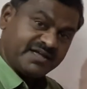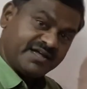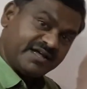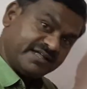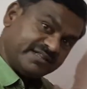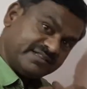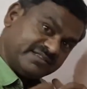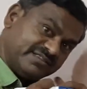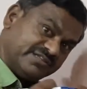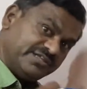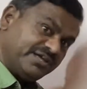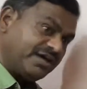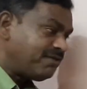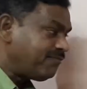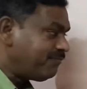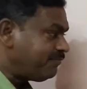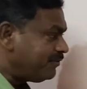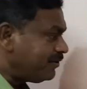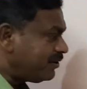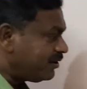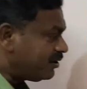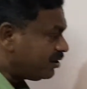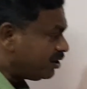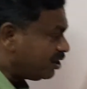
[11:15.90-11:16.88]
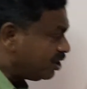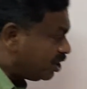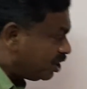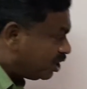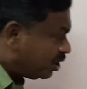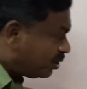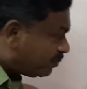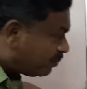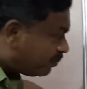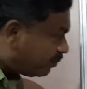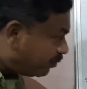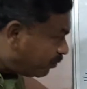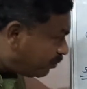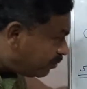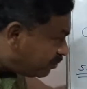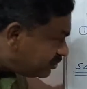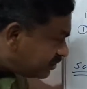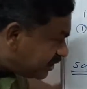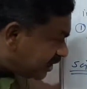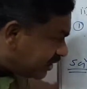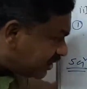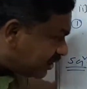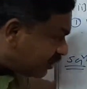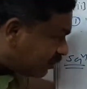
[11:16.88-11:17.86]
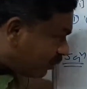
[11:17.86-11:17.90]
Therefore, put
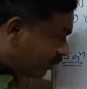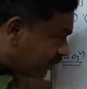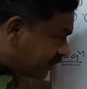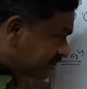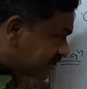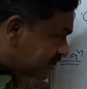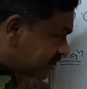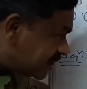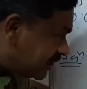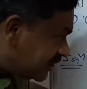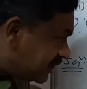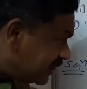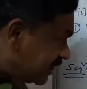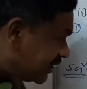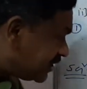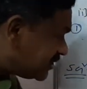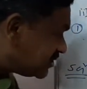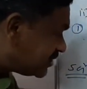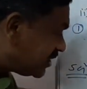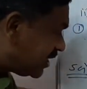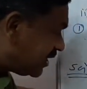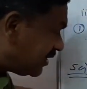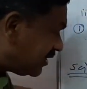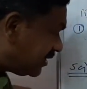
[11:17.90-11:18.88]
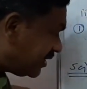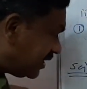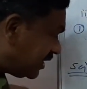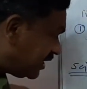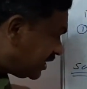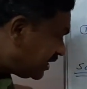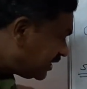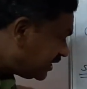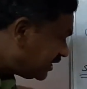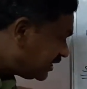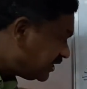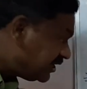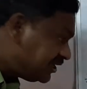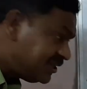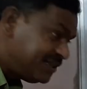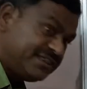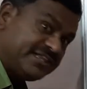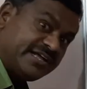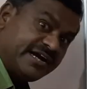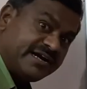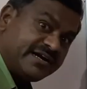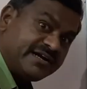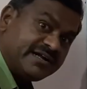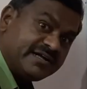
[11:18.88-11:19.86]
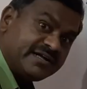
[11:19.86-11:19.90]
that concentration in
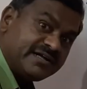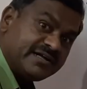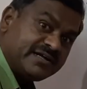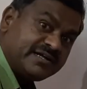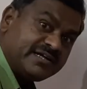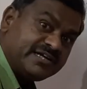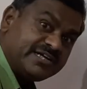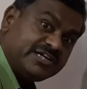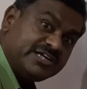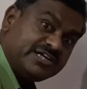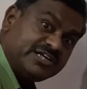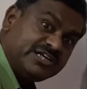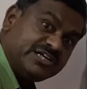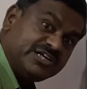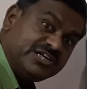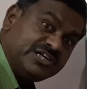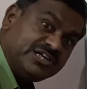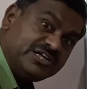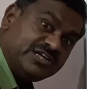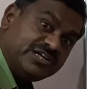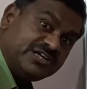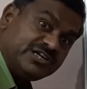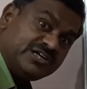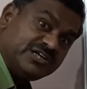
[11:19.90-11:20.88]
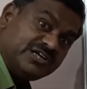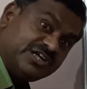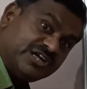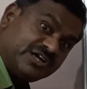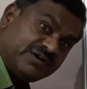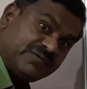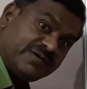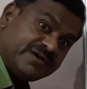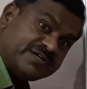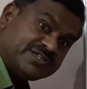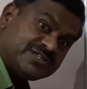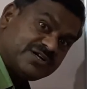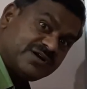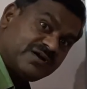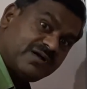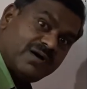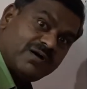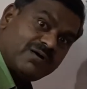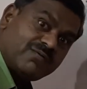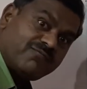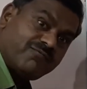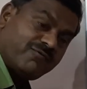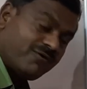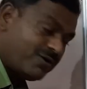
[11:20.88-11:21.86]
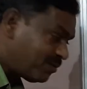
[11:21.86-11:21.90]
that equation
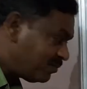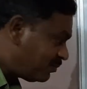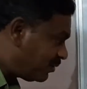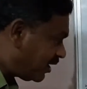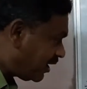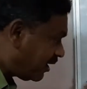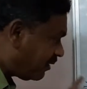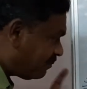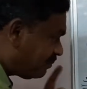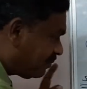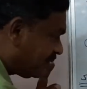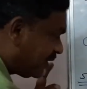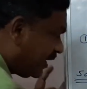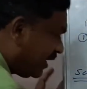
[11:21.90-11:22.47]
or formula.